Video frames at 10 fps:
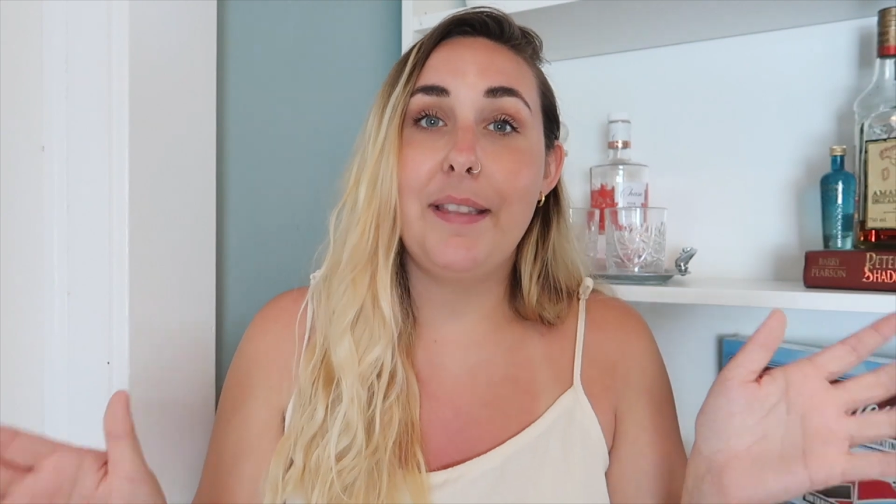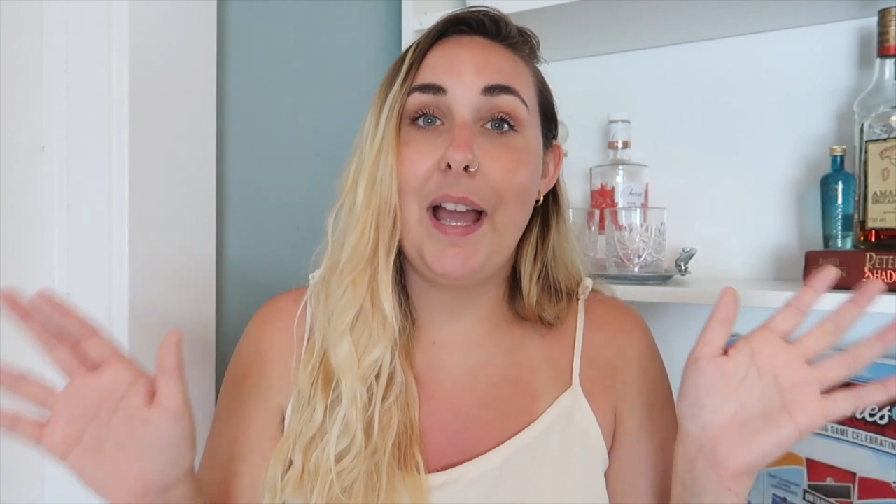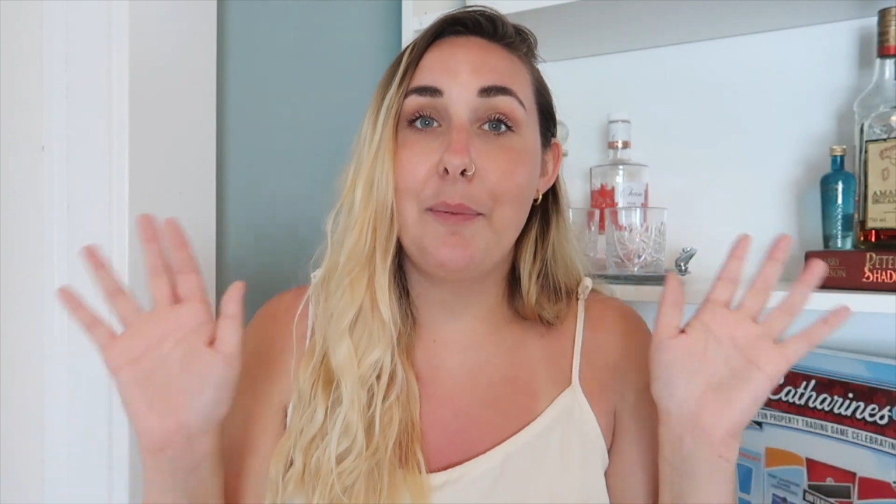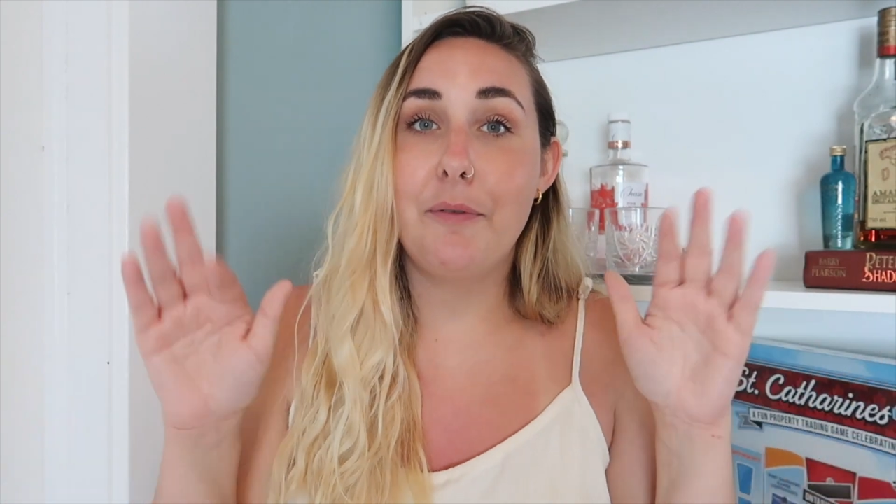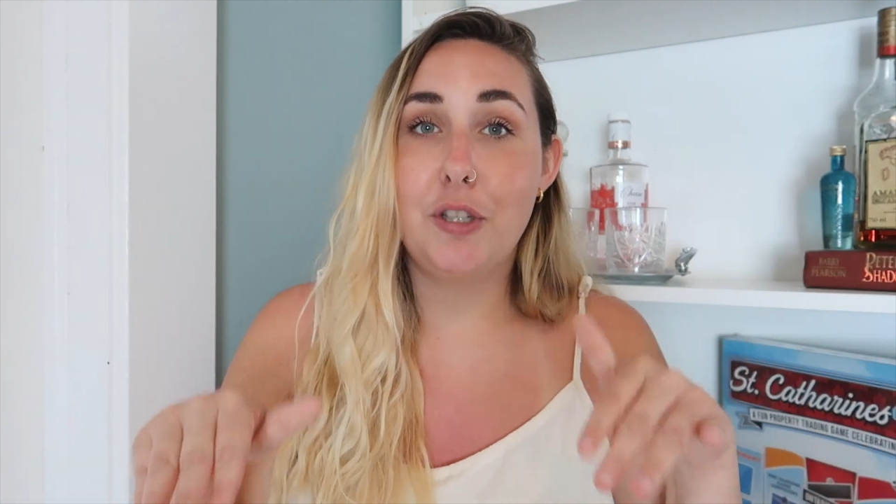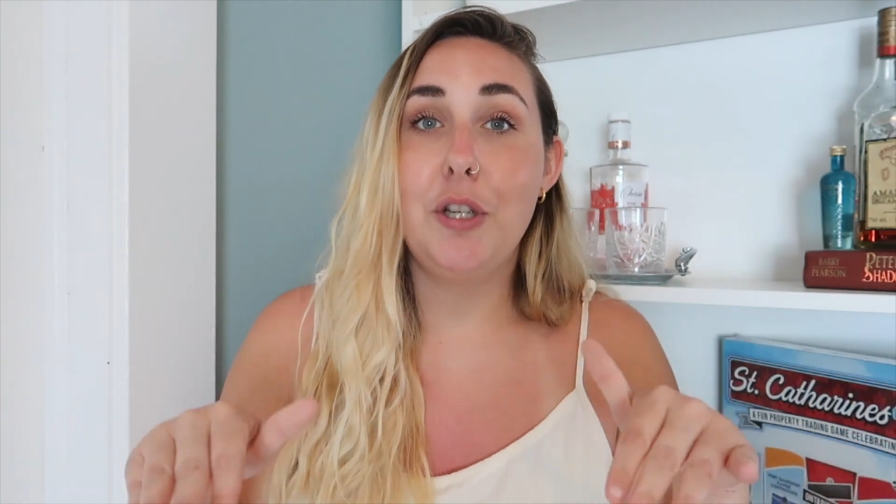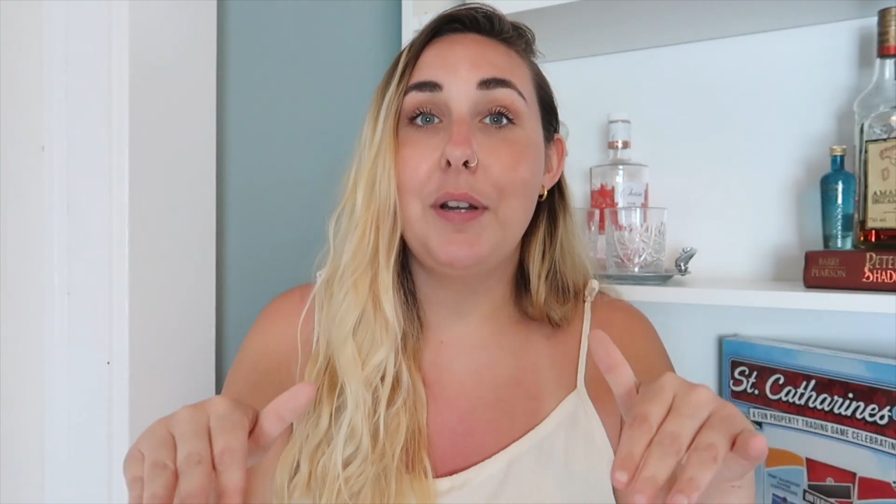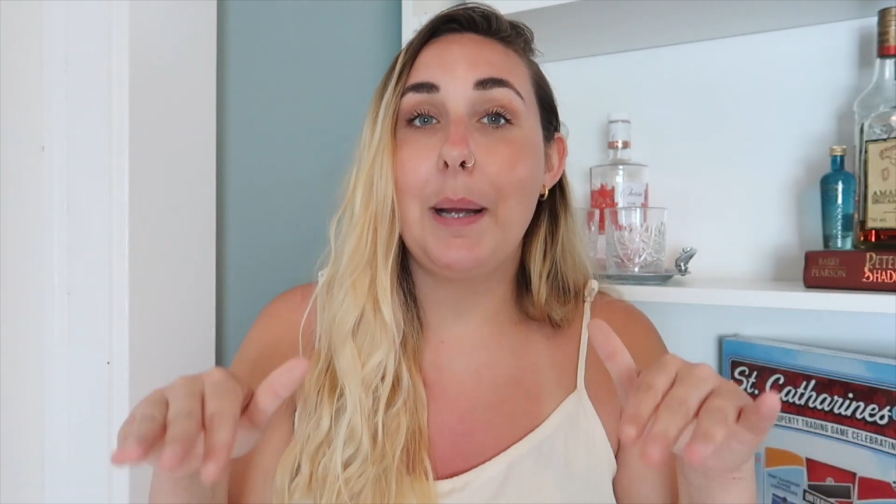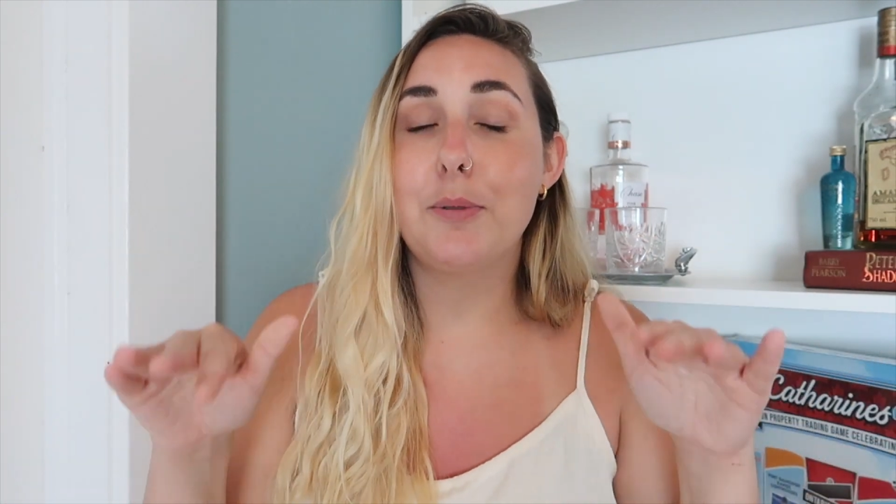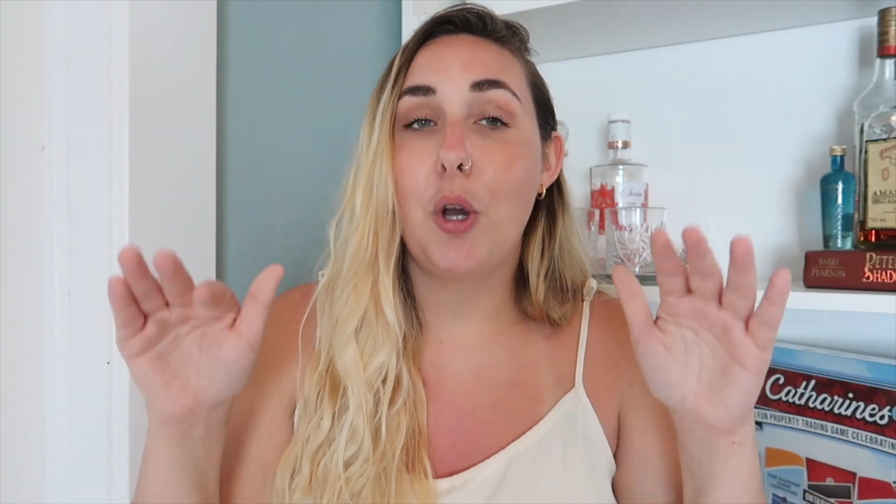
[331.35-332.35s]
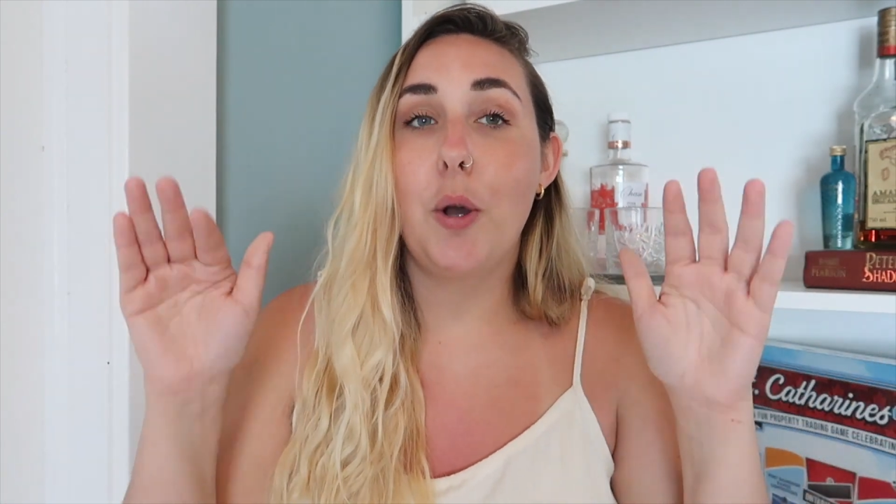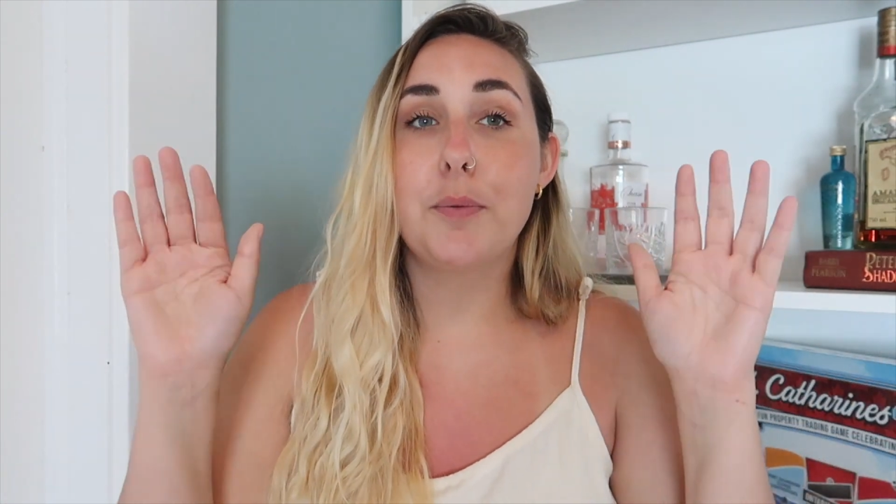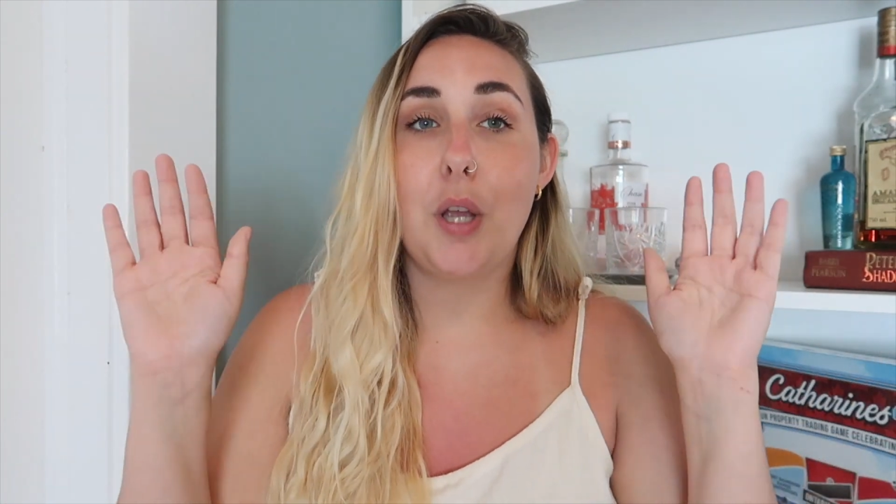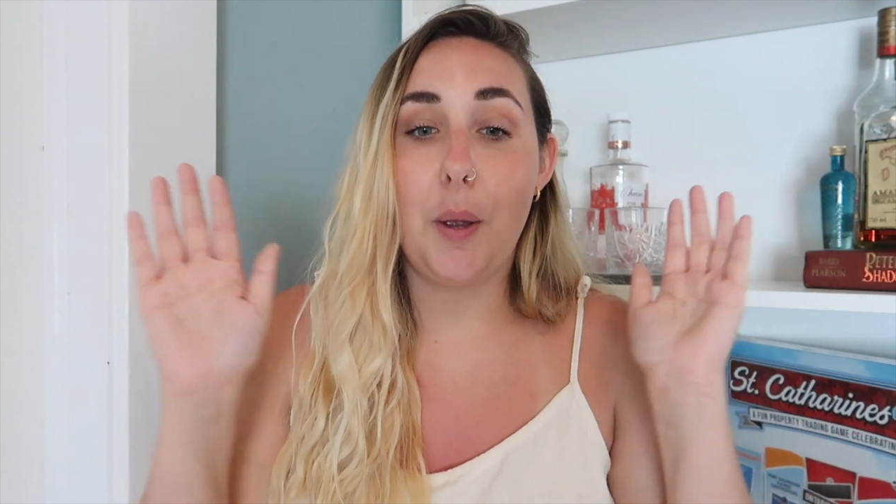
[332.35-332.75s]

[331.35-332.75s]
there with 2 laptops,